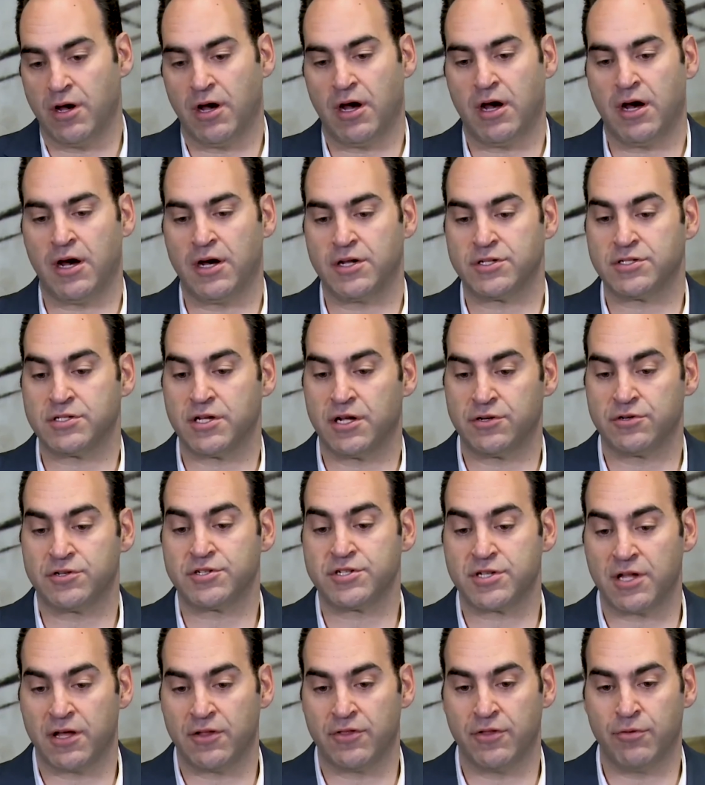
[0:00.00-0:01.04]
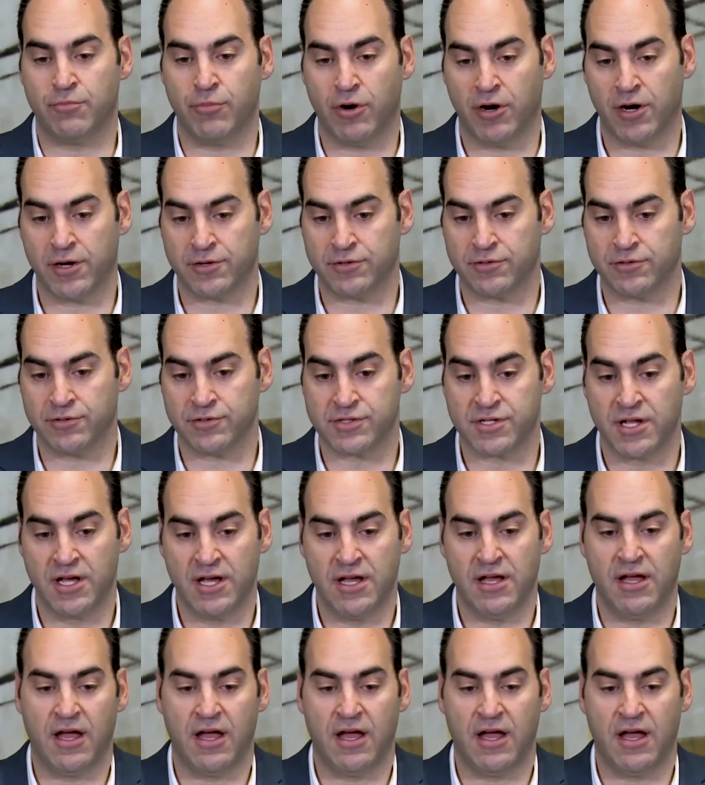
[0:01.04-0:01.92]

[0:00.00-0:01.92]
uh, to understand the models,